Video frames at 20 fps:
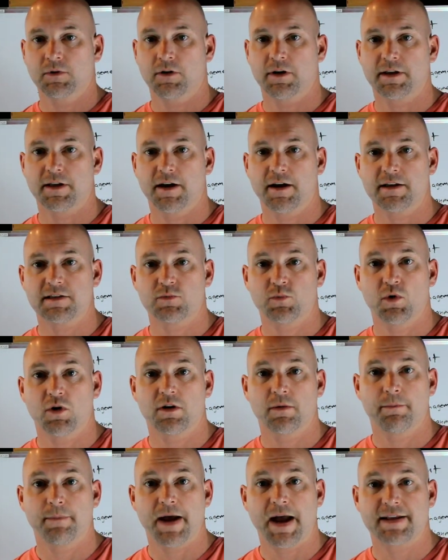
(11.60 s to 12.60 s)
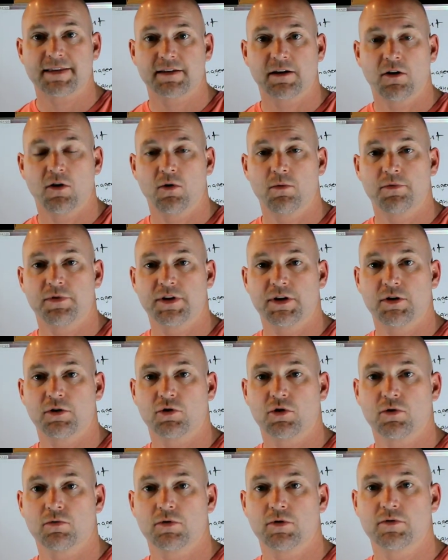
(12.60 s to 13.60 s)
Alright guys, welcome back to Home Theater
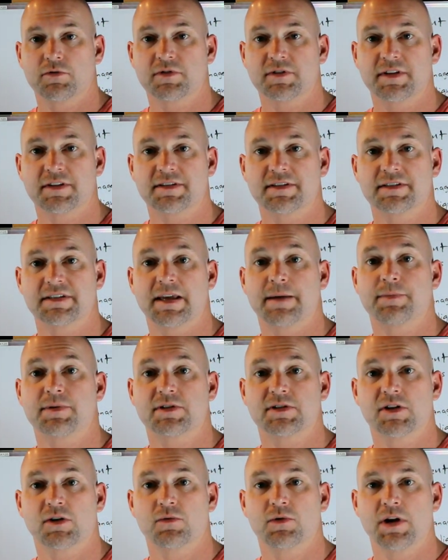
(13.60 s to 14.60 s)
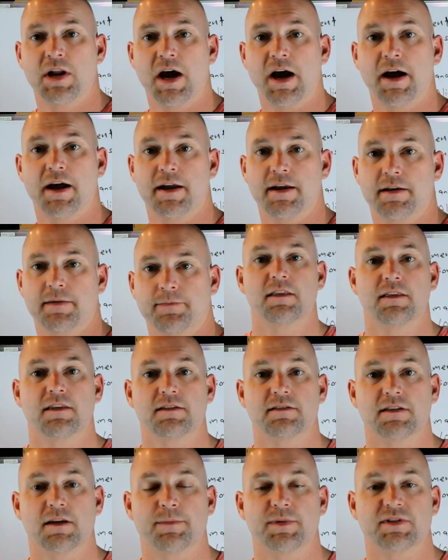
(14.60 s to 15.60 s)
Gurus. This is episode 9.
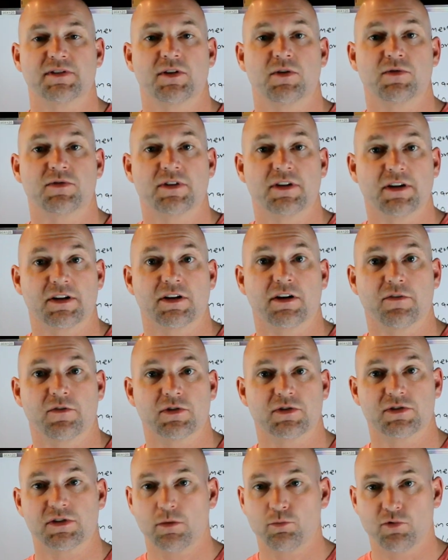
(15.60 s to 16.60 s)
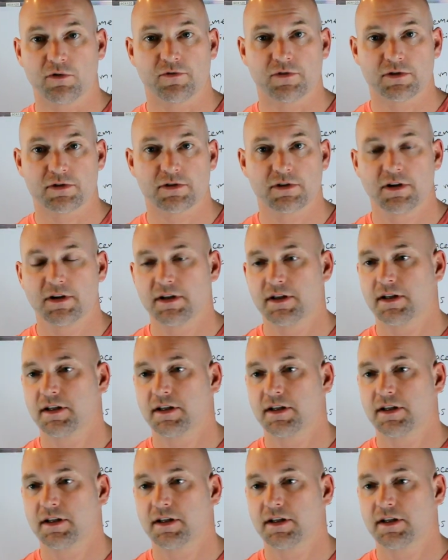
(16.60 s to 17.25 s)
This episode is going to cover subwoofers.